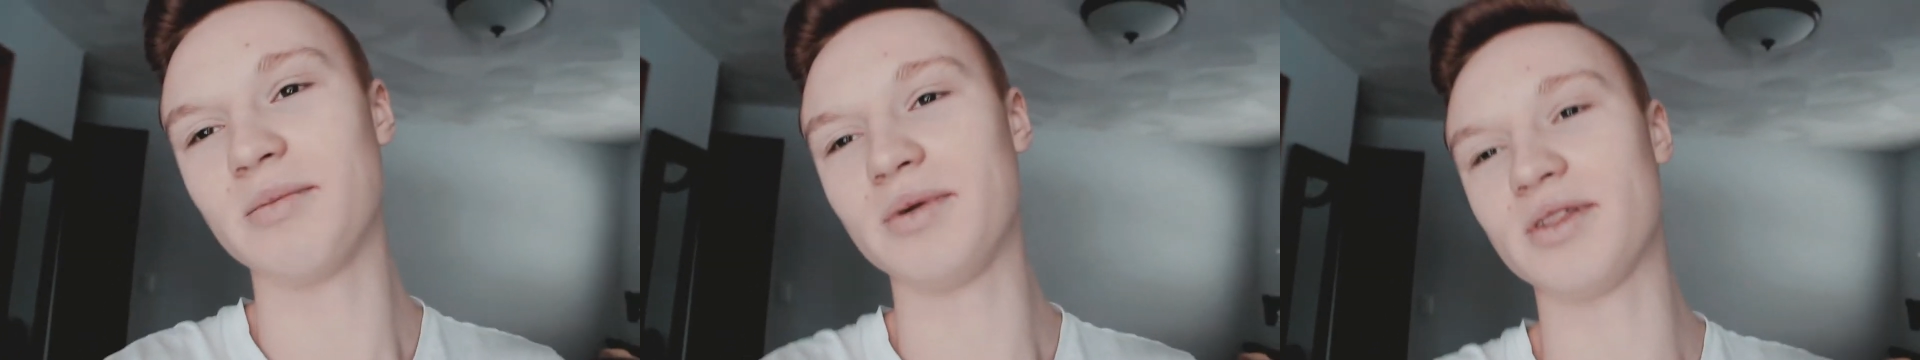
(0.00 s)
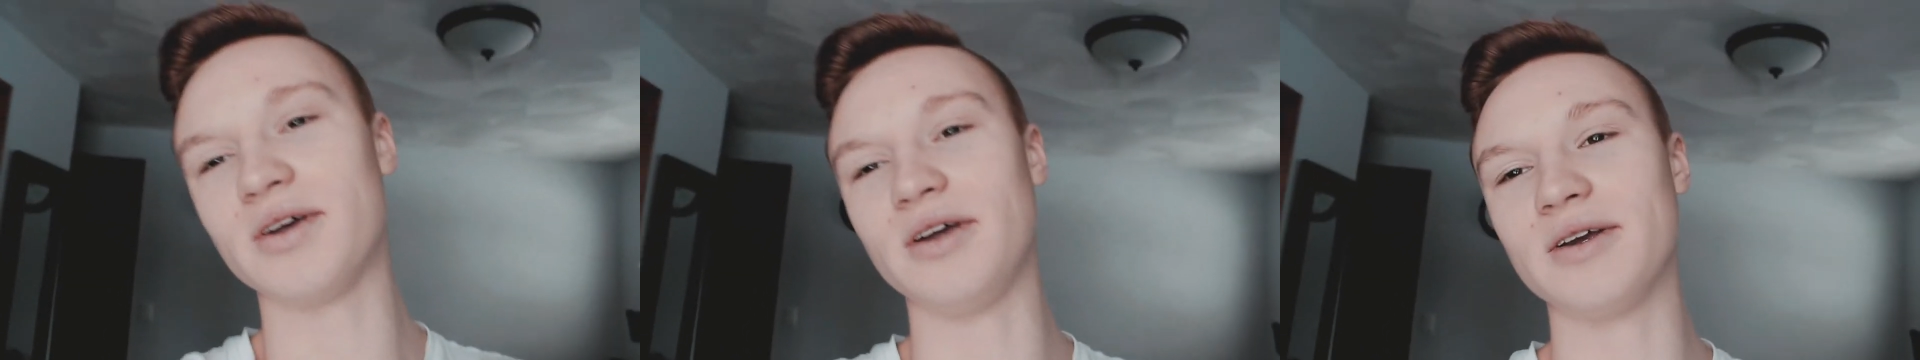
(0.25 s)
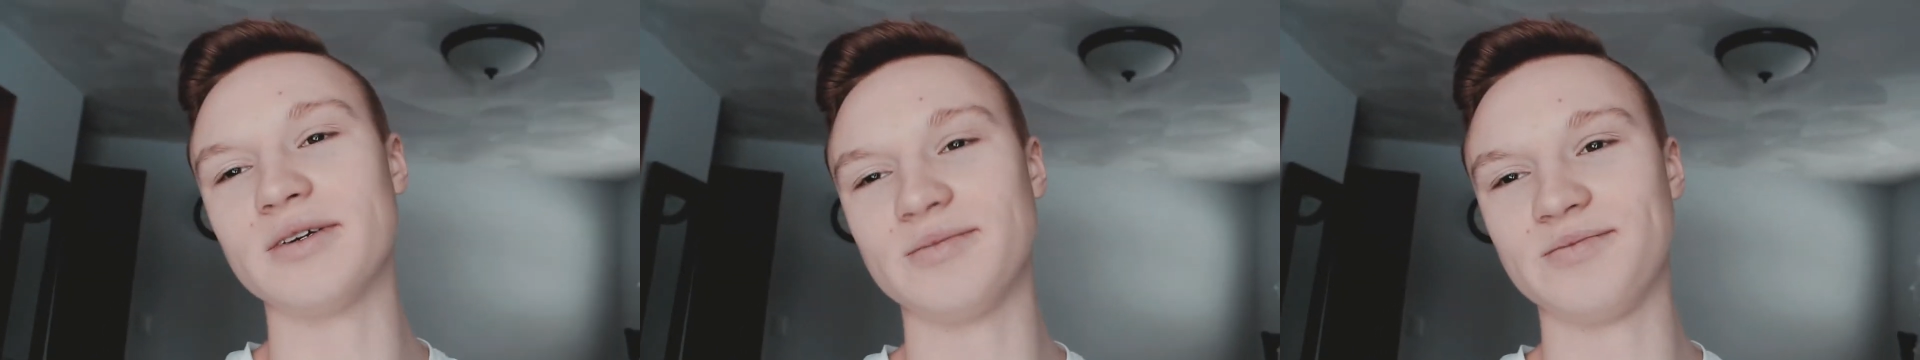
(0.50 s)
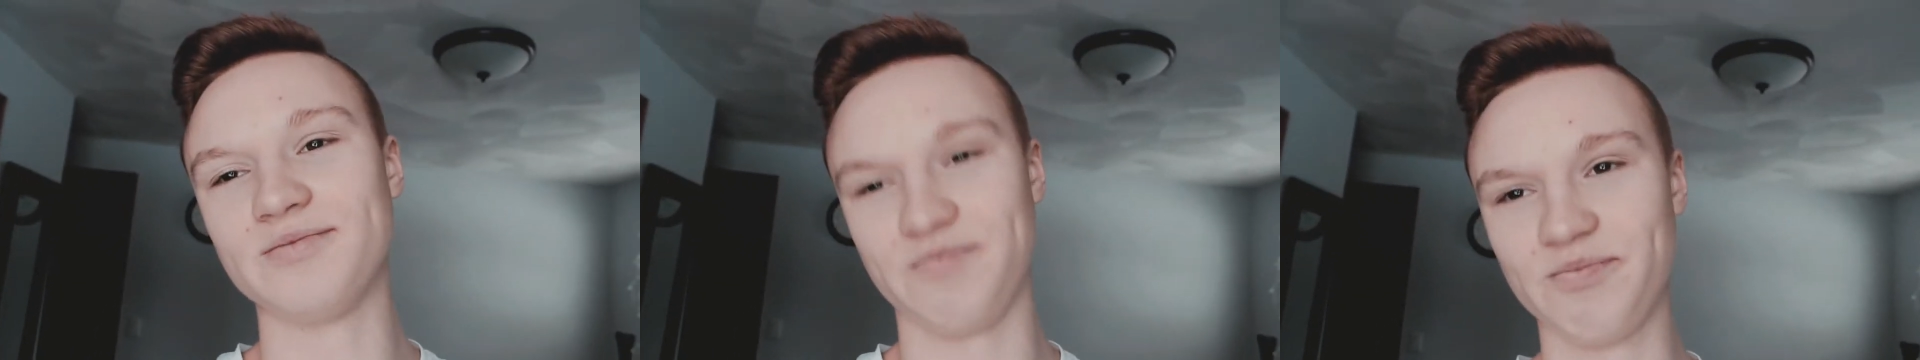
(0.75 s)
let me think.
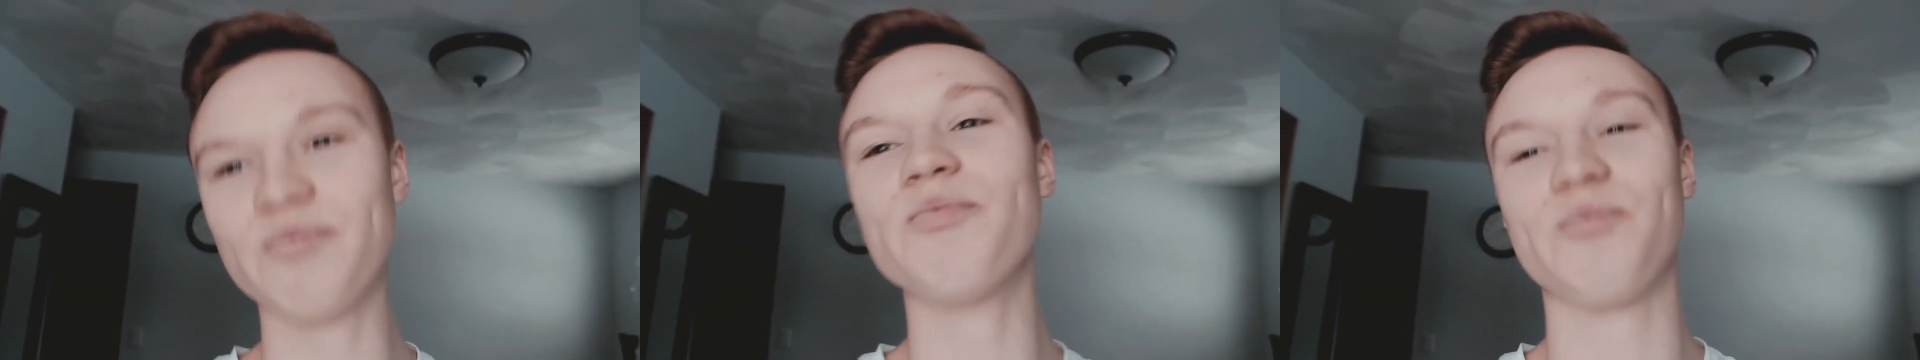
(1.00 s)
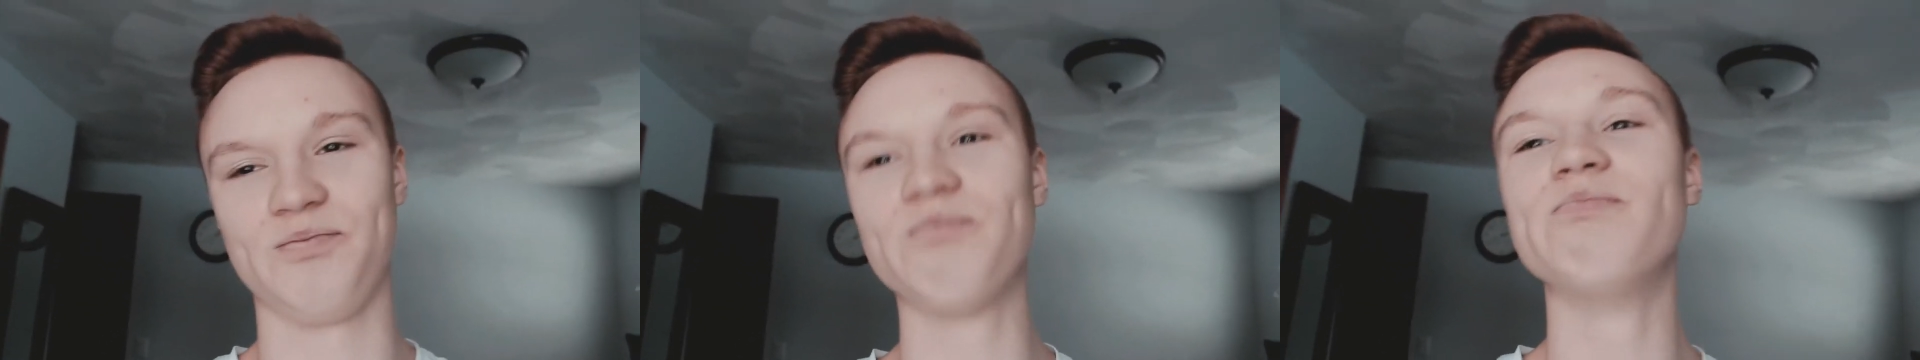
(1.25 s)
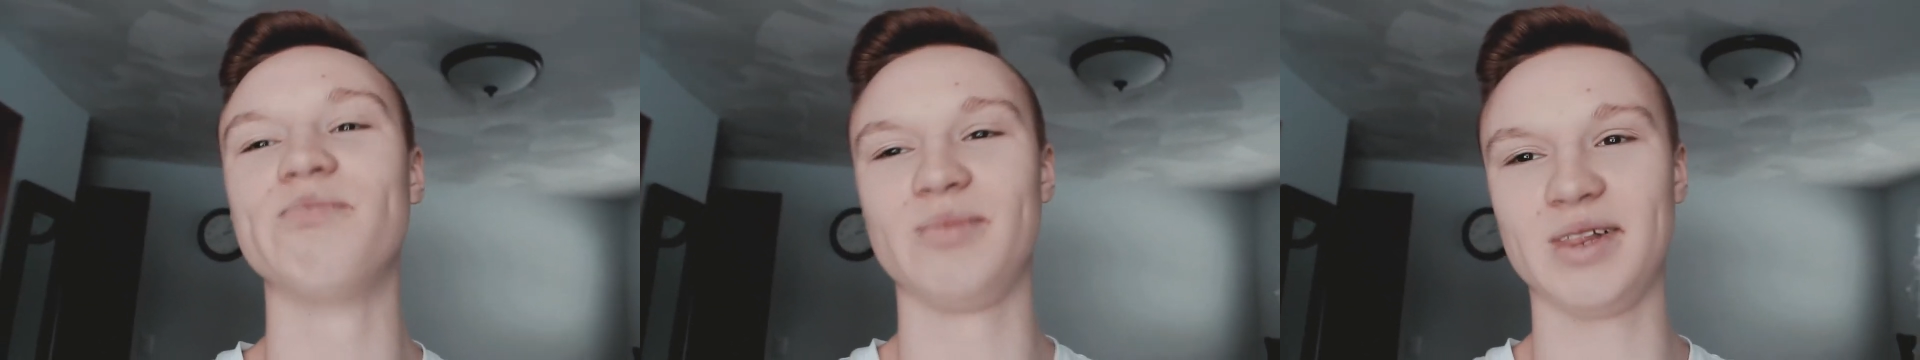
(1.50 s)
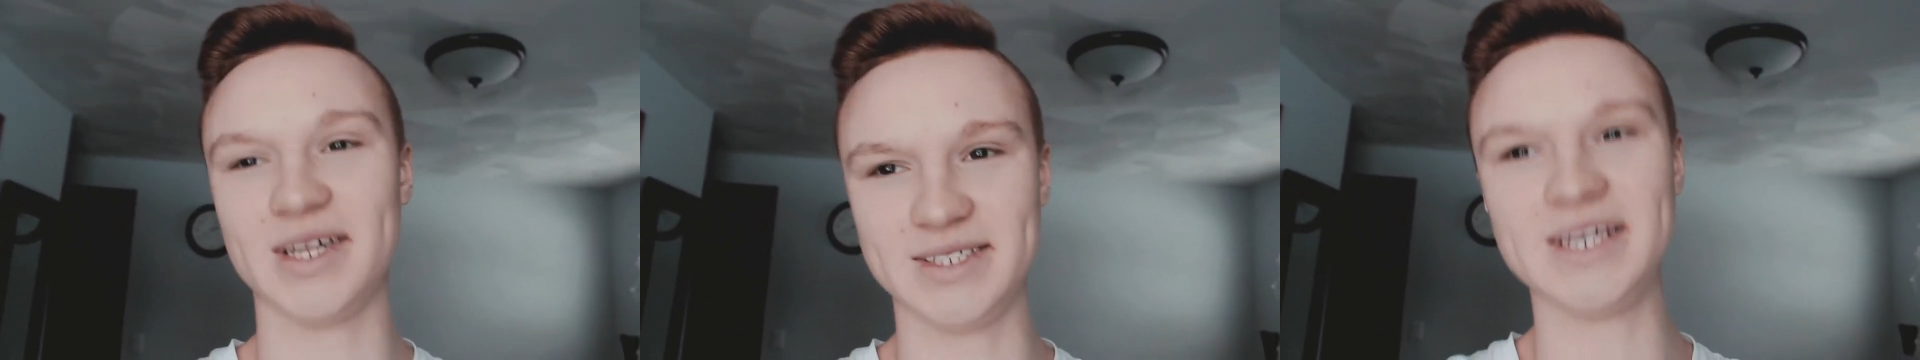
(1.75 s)

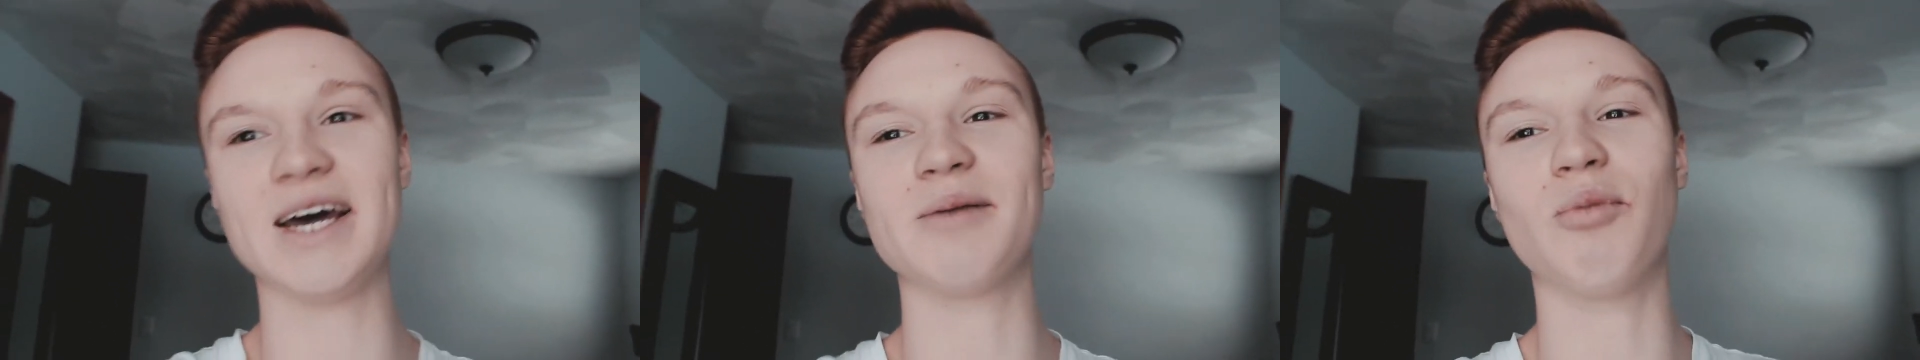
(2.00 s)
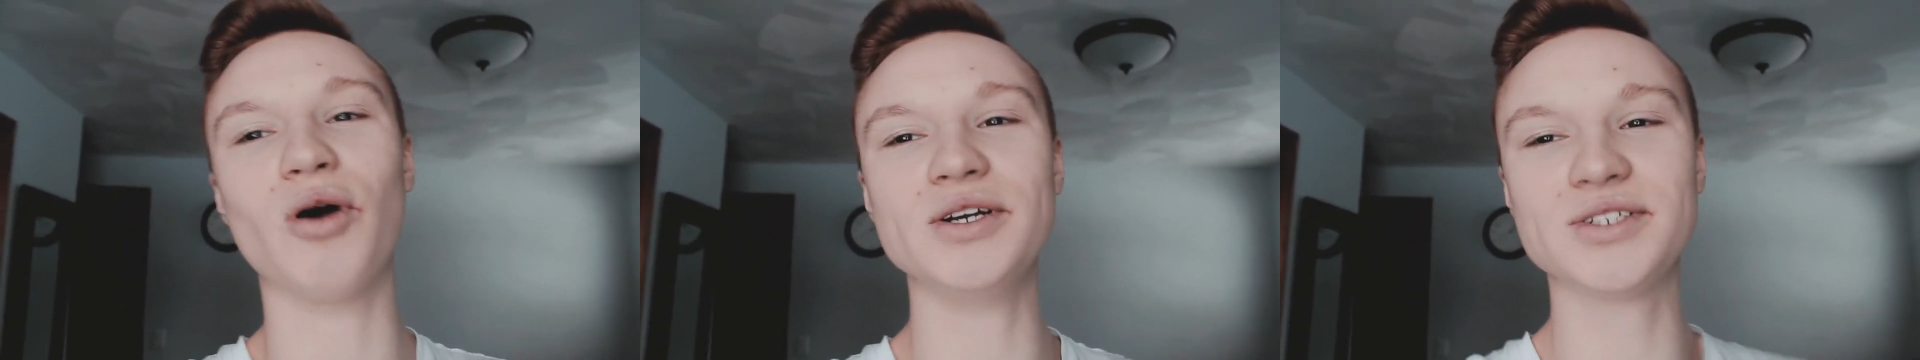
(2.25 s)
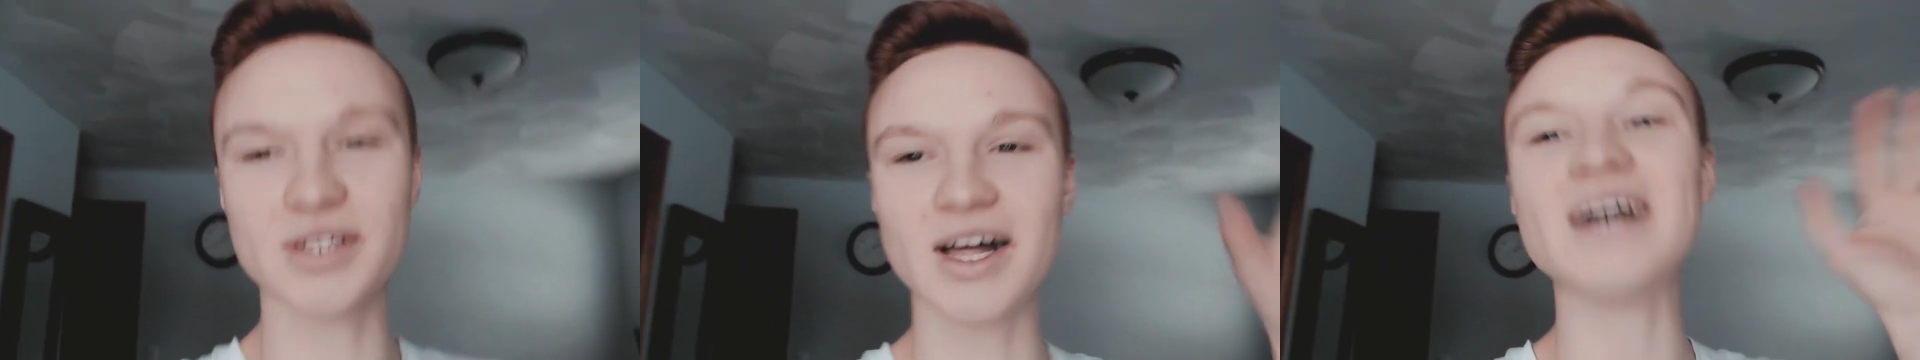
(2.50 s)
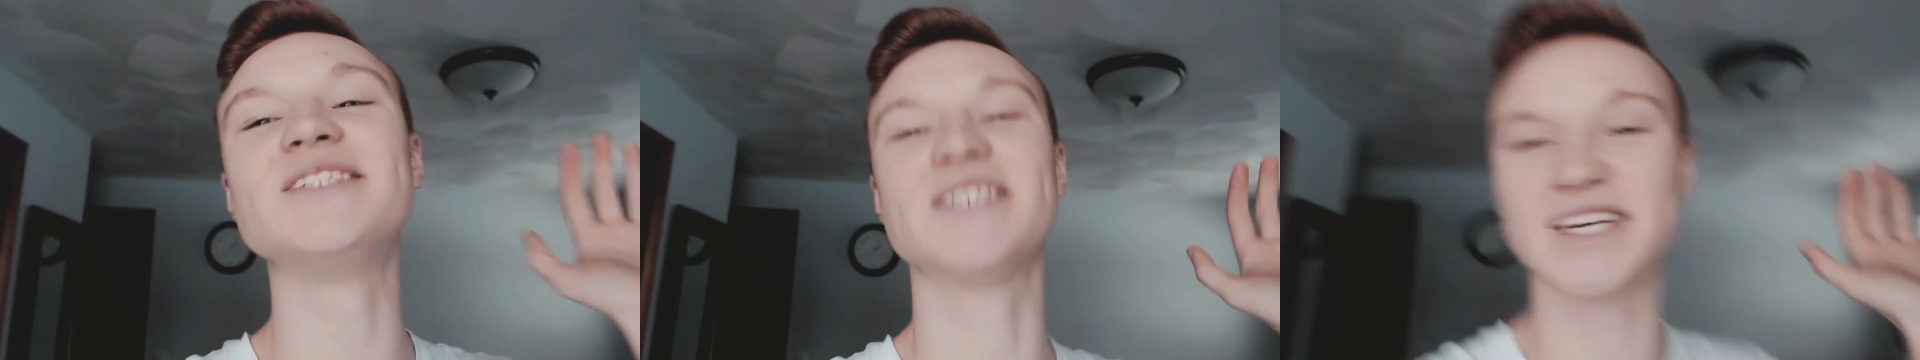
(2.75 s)
Let's get it, boys.
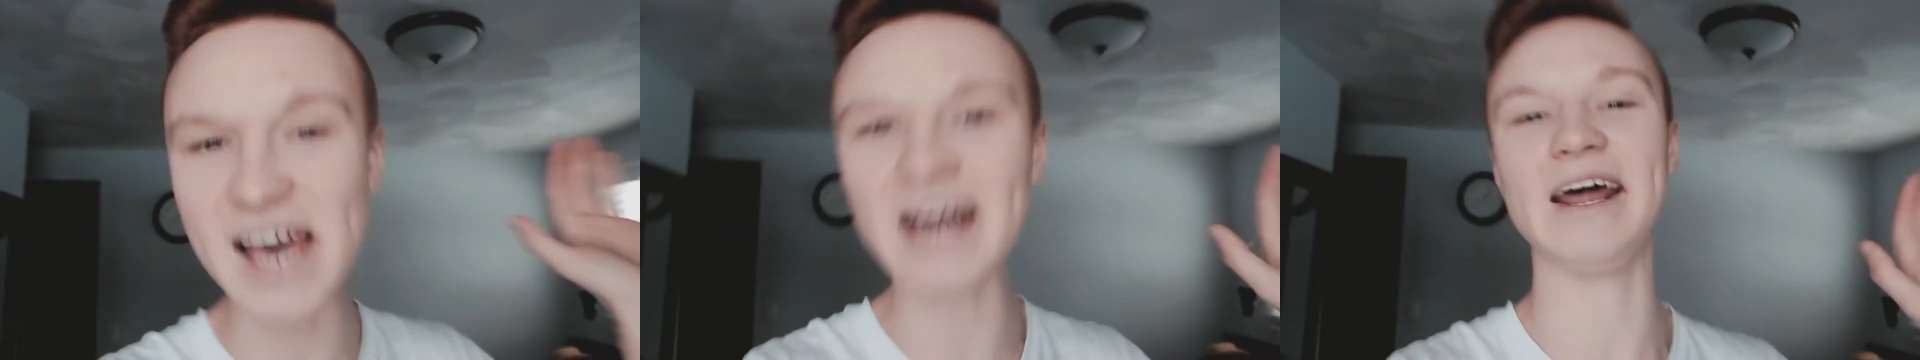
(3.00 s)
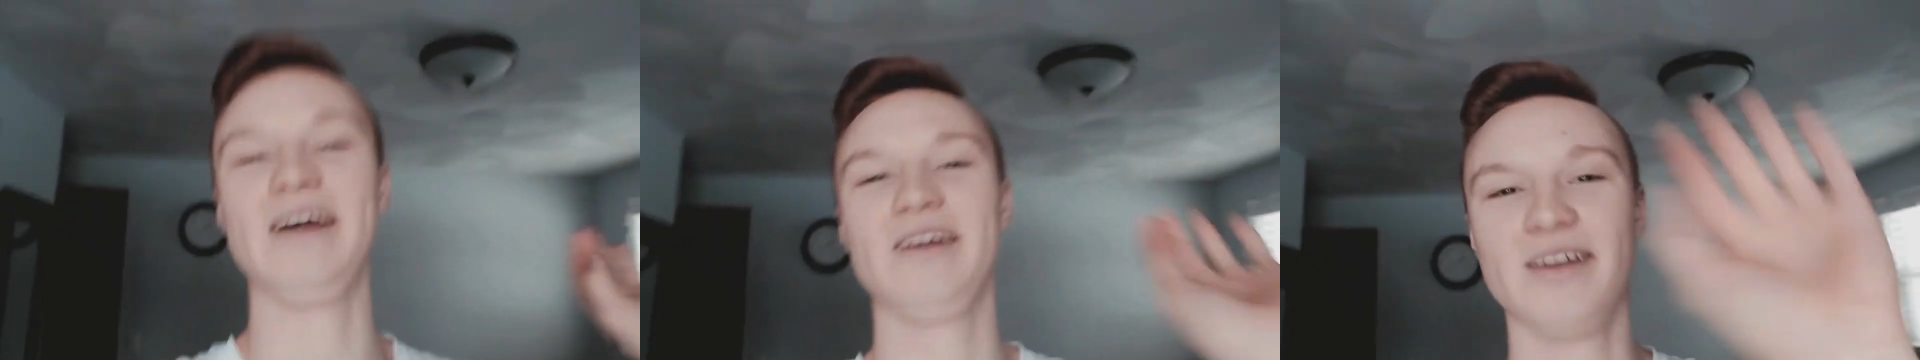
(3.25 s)
Let's get it.